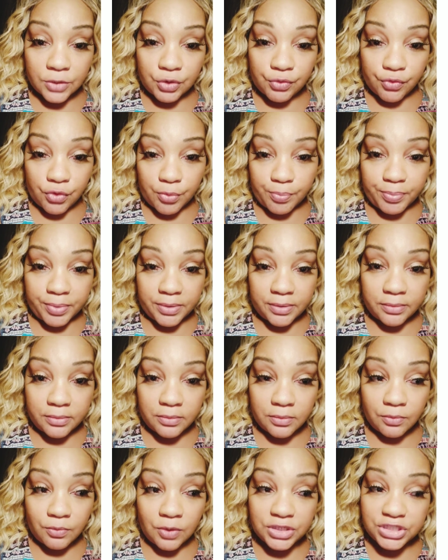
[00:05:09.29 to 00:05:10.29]
group?
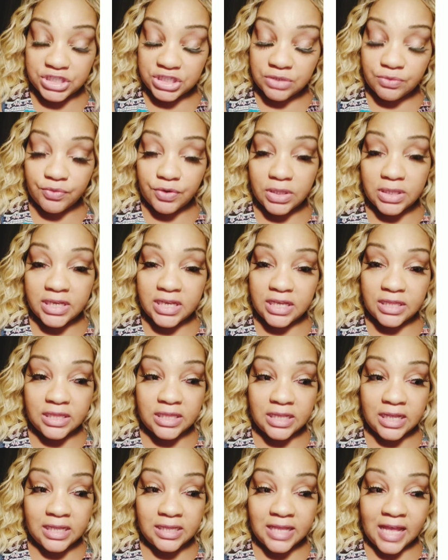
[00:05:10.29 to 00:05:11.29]
Was she really
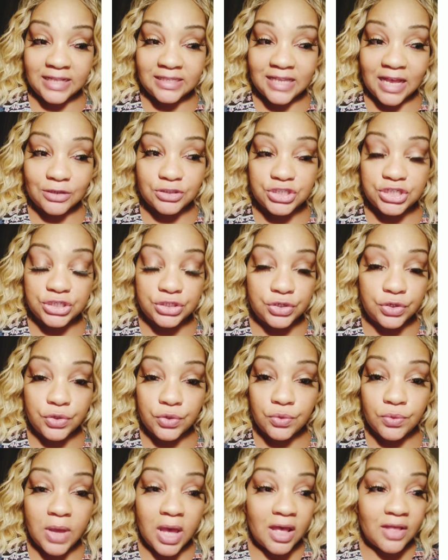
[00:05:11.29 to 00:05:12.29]
in, and that's how she
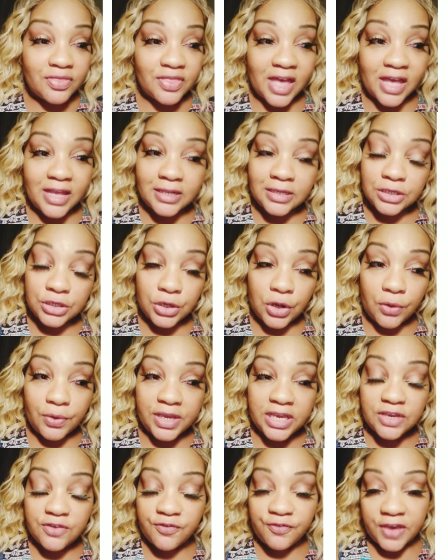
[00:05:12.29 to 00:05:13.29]
knew that, you know,
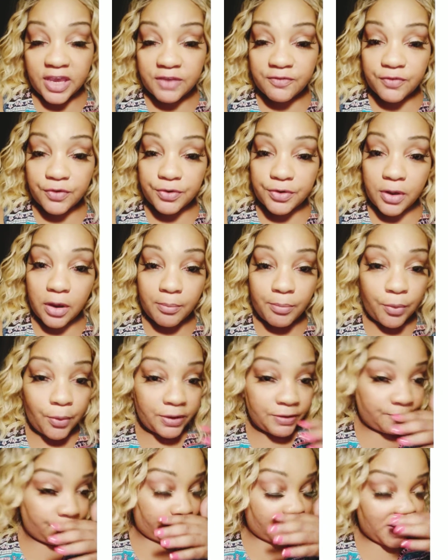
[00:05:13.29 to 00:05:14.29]
he favored her
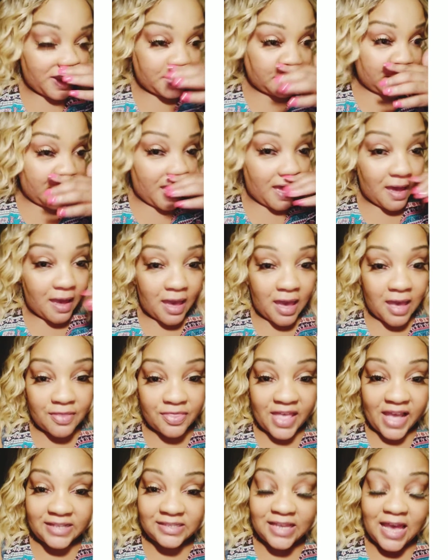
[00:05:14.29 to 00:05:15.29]
boyfriend
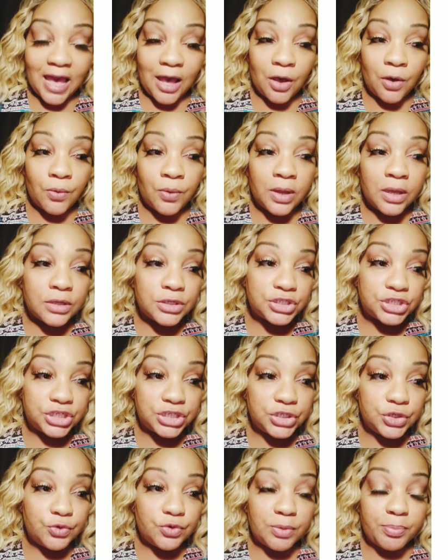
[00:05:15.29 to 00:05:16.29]
and that's how
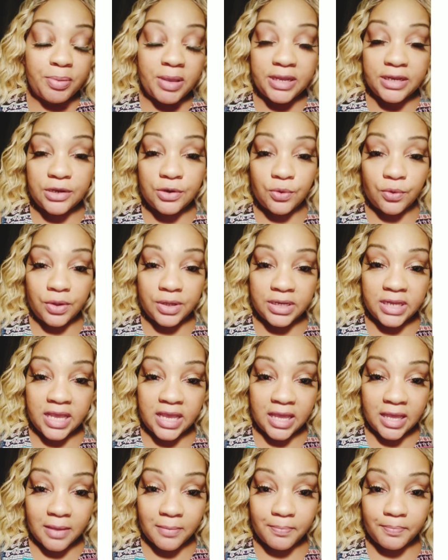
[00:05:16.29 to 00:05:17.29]
she knew to pin it on
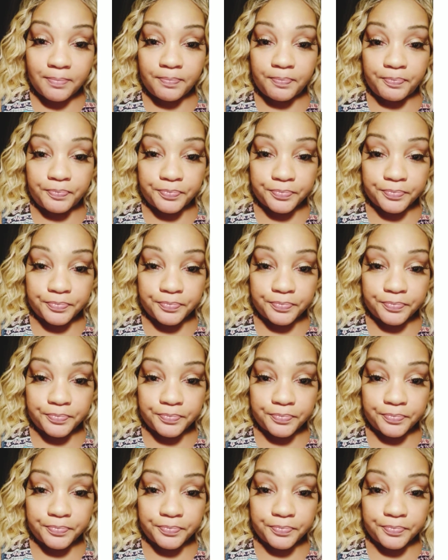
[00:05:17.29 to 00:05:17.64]
him.